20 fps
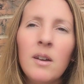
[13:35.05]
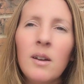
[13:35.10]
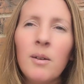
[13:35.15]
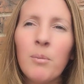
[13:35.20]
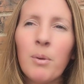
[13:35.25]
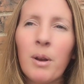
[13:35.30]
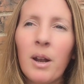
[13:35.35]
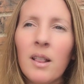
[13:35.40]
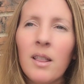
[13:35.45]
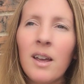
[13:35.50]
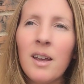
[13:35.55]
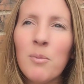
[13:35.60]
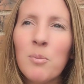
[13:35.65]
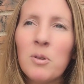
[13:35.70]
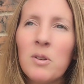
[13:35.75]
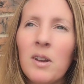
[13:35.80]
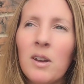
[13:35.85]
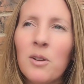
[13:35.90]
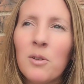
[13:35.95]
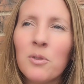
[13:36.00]
But I like
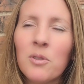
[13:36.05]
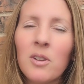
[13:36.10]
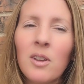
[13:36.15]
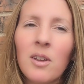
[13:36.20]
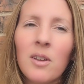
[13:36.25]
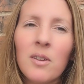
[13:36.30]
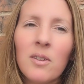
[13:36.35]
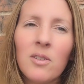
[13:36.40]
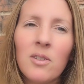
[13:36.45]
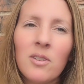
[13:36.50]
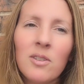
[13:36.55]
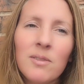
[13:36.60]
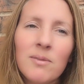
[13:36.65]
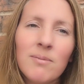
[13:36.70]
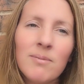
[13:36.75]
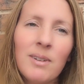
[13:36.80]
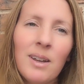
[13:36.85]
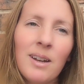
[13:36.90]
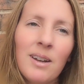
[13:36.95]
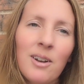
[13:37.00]
potatoes because
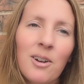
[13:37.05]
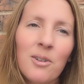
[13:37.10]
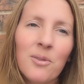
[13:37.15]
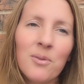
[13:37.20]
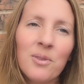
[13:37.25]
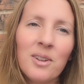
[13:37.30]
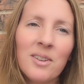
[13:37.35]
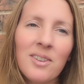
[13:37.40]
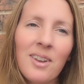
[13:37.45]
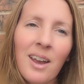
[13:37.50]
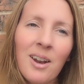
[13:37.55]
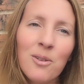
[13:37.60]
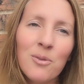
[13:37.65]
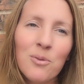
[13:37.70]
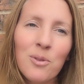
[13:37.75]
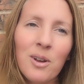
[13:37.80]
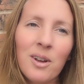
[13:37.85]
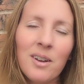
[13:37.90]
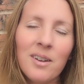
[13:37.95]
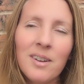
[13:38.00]
I don't know, it's kind of
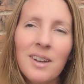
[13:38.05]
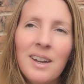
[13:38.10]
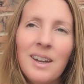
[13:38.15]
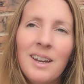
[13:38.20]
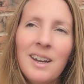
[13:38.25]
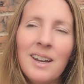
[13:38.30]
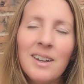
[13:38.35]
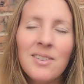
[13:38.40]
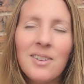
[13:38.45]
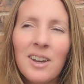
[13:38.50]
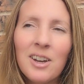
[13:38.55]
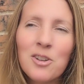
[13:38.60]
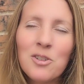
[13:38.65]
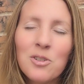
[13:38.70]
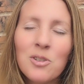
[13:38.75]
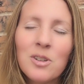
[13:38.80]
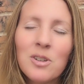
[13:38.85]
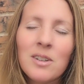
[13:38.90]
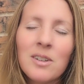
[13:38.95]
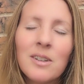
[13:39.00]
fun. It's
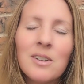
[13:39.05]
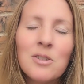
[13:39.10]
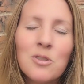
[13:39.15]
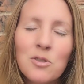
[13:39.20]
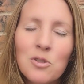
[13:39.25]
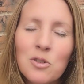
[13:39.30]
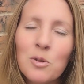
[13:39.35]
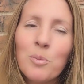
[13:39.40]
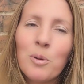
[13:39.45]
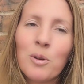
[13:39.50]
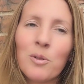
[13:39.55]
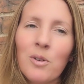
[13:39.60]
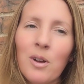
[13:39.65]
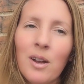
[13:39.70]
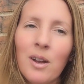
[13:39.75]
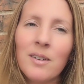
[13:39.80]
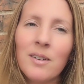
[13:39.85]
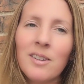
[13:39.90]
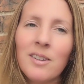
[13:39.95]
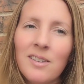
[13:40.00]
actually super
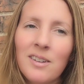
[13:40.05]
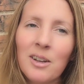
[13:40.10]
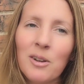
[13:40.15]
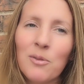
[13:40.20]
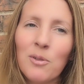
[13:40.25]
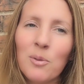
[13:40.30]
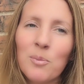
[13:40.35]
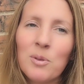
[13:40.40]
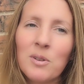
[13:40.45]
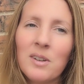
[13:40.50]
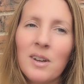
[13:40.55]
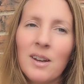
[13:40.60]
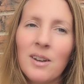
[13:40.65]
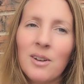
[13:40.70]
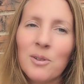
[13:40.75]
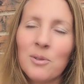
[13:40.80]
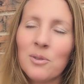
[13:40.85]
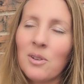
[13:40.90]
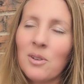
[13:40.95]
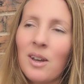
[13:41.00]
fun to dig for
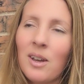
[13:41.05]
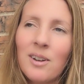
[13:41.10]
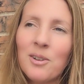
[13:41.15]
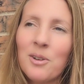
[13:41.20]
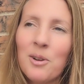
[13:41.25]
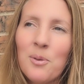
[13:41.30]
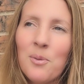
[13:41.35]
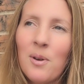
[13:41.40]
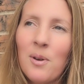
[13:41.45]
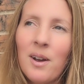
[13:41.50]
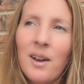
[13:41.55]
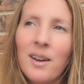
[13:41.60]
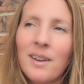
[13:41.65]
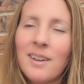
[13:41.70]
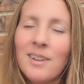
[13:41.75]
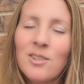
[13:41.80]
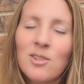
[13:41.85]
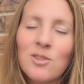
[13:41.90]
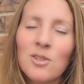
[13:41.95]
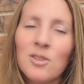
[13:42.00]
potatoes. I don't know why.
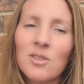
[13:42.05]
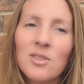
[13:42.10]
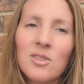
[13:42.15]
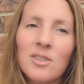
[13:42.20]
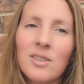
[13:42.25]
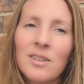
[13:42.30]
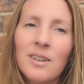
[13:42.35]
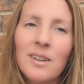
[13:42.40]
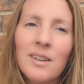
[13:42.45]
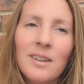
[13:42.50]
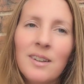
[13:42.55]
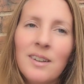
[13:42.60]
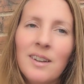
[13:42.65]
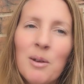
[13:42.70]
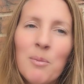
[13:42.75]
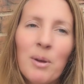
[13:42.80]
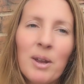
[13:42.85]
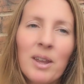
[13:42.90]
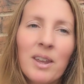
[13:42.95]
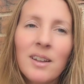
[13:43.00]
It's just
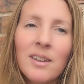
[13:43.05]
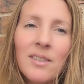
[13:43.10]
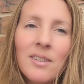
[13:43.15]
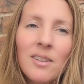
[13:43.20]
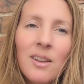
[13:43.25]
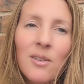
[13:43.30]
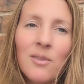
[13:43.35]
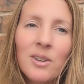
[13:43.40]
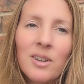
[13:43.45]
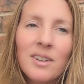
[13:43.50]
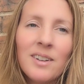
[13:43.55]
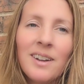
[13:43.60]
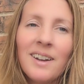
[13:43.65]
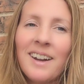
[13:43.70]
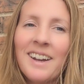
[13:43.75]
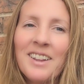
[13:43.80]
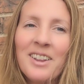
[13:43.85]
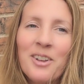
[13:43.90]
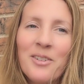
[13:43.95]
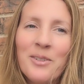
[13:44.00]
my kids love it, I
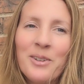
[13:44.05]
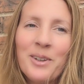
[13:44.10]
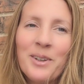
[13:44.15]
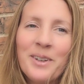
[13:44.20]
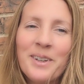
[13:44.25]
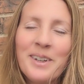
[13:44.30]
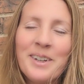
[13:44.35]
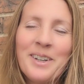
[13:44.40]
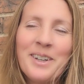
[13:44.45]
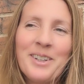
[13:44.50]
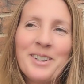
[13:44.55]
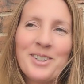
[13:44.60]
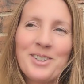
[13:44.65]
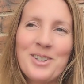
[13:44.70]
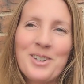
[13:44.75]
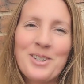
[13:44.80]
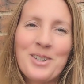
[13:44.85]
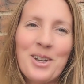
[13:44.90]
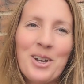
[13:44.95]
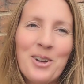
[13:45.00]
love it, it's
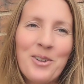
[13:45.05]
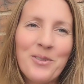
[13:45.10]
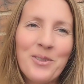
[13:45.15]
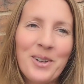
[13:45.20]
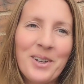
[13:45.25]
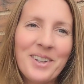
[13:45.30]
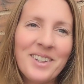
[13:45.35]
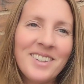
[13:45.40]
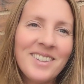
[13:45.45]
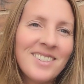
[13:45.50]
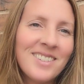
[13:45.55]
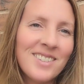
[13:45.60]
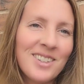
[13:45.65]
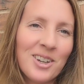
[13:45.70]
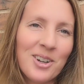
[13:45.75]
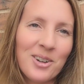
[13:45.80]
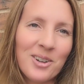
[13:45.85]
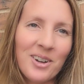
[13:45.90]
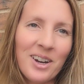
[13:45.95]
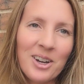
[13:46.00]
just kind of fun.
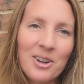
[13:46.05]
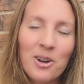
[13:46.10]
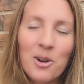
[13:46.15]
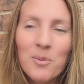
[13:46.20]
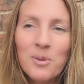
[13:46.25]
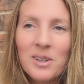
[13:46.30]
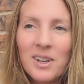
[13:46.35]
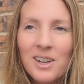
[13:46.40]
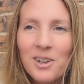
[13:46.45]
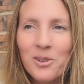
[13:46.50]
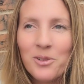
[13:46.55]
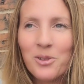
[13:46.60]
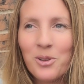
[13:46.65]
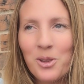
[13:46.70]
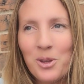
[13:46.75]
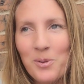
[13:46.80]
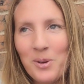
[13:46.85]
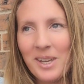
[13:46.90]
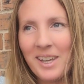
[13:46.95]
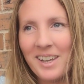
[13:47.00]
So I grow potatoes so
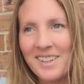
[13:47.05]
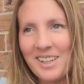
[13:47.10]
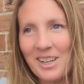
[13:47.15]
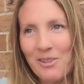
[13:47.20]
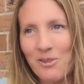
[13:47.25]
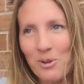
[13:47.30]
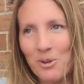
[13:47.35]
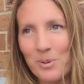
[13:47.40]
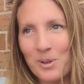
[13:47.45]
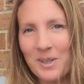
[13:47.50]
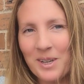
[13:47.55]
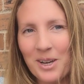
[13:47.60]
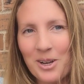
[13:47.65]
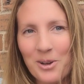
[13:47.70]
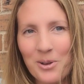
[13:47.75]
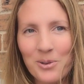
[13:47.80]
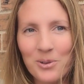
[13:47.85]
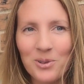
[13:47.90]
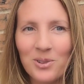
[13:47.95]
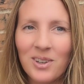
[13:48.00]
that we can dig for
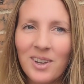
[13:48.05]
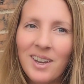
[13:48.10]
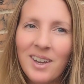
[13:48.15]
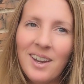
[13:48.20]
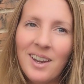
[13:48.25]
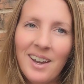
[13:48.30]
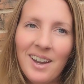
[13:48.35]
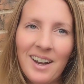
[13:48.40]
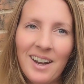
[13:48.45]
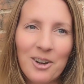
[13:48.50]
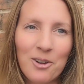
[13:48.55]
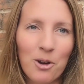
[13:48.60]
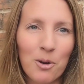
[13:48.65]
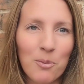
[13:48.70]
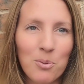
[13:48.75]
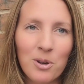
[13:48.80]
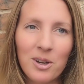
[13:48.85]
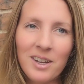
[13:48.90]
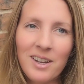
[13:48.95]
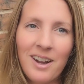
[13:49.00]
potatoes, and I grow
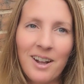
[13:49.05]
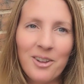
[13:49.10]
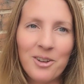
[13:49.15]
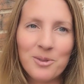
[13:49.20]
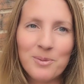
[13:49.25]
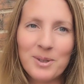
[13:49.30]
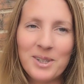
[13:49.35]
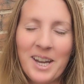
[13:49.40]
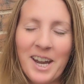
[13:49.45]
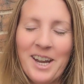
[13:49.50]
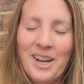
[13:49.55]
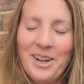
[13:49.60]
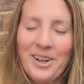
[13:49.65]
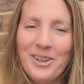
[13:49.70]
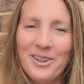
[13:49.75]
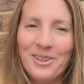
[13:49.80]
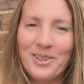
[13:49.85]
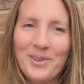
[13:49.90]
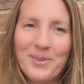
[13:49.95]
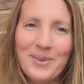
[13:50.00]
pretty colored
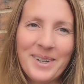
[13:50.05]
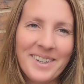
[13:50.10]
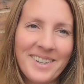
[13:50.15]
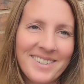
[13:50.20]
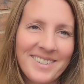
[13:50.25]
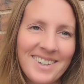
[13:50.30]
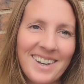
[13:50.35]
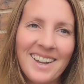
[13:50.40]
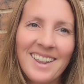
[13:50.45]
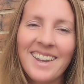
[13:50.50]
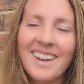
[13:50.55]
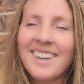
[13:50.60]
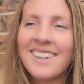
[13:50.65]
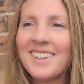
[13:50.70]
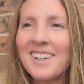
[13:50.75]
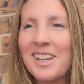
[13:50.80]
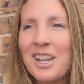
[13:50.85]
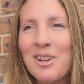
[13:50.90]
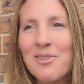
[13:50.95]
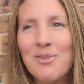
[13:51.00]
potatoes because I like
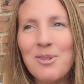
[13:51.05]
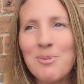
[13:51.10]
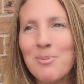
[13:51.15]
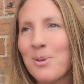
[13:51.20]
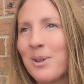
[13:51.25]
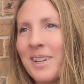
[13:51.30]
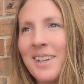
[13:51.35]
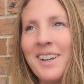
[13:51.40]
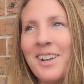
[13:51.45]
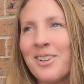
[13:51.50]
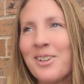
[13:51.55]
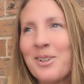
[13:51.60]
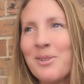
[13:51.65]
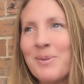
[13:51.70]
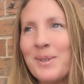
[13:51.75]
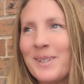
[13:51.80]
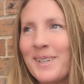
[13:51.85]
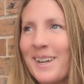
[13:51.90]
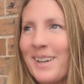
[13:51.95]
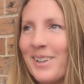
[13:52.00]
digging for pretty colored
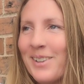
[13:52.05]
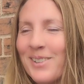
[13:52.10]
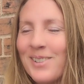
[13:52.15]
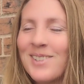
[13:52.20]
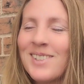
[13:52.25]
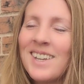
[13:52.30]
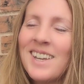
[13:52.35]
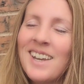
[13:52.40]
potatoes.